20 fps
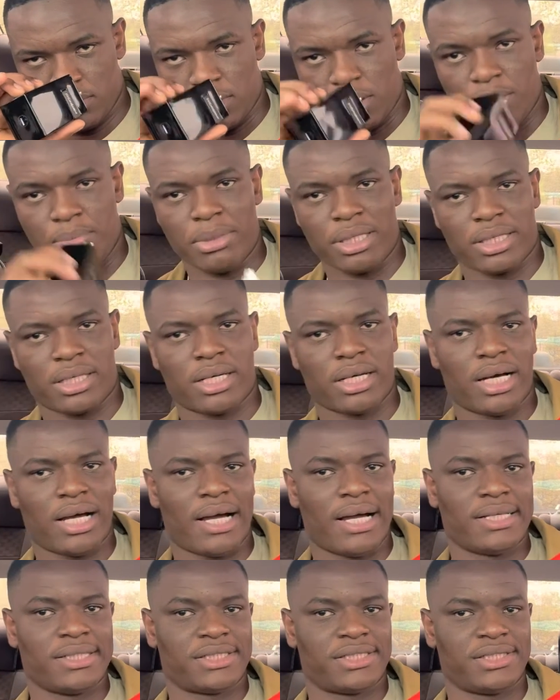Oh my
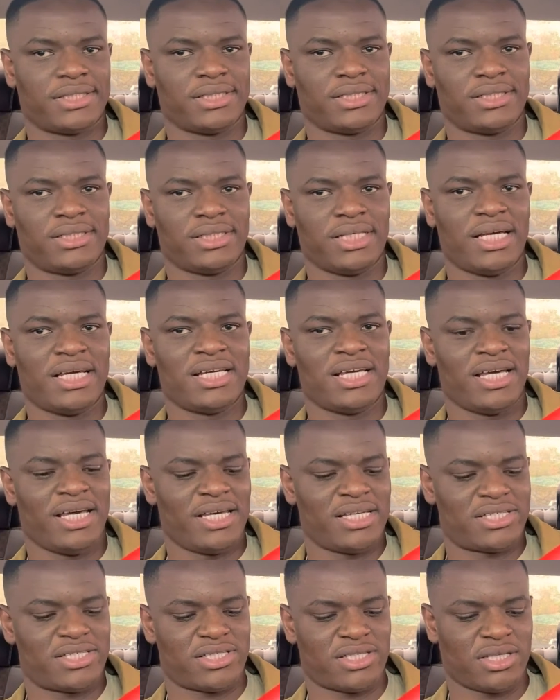gosh, it's, it,
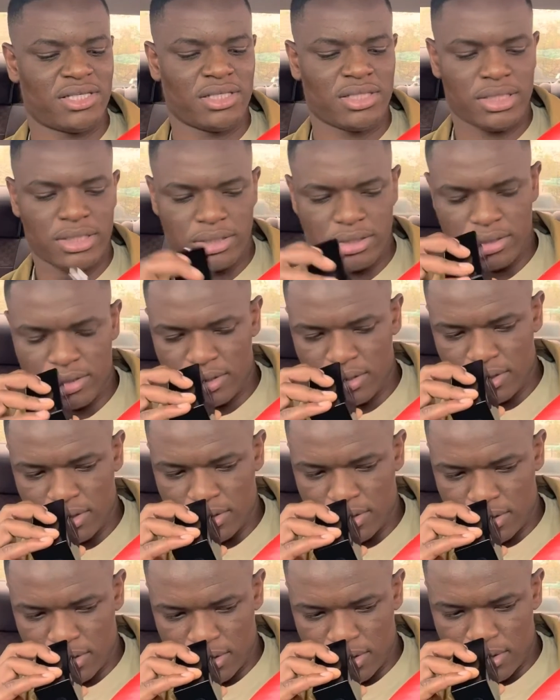it's
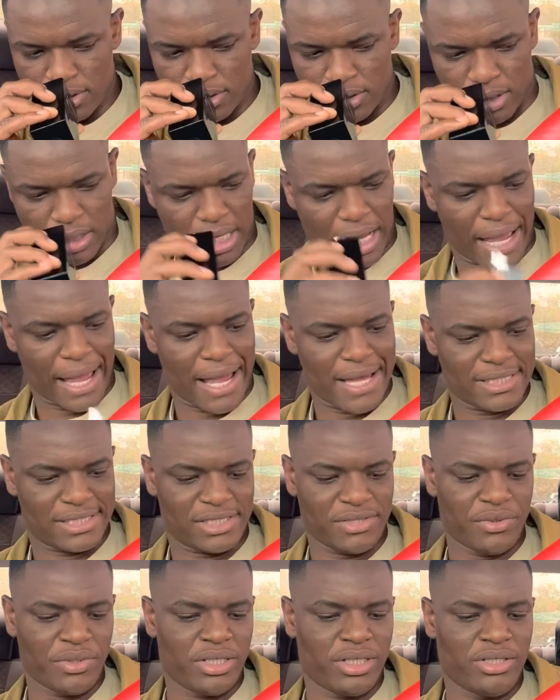
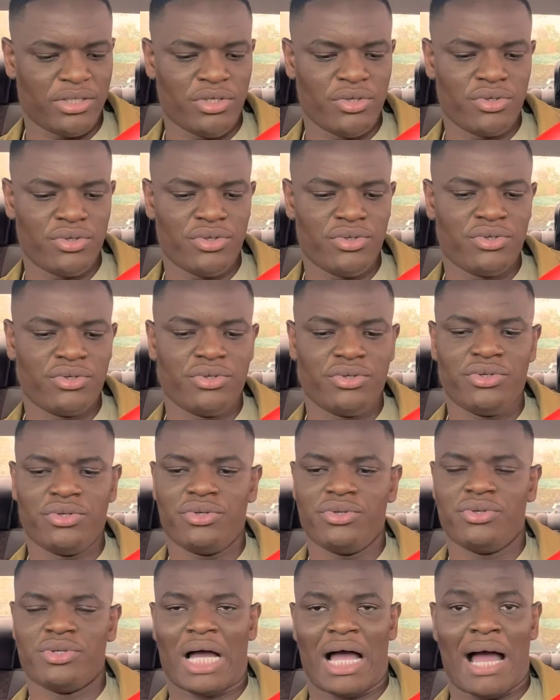guys, you need, you, you, you,
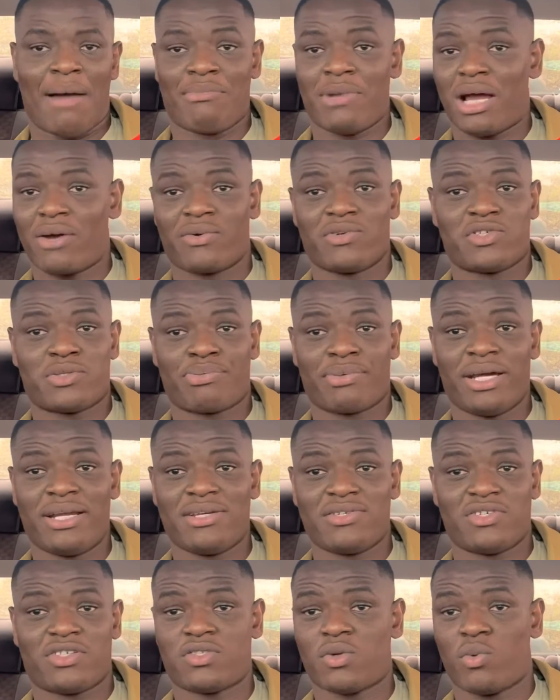I'm not gonna spray
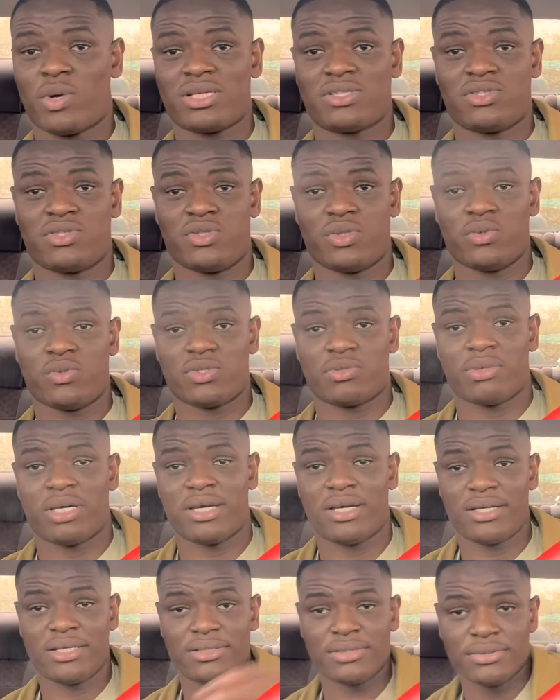this just to waste the juice,
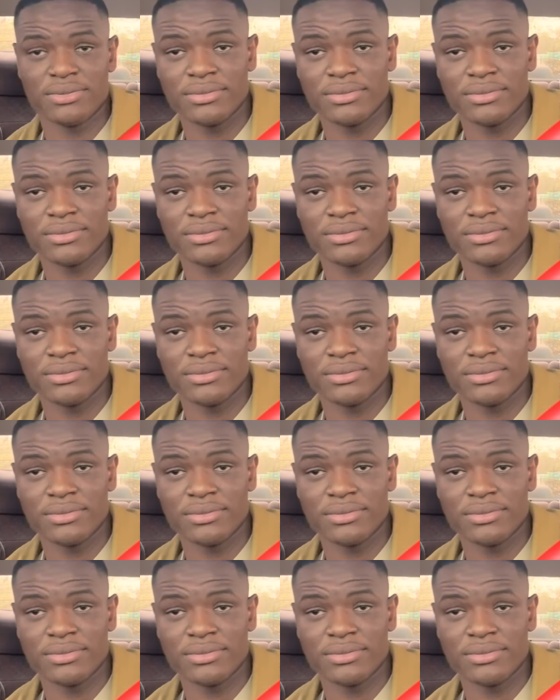man.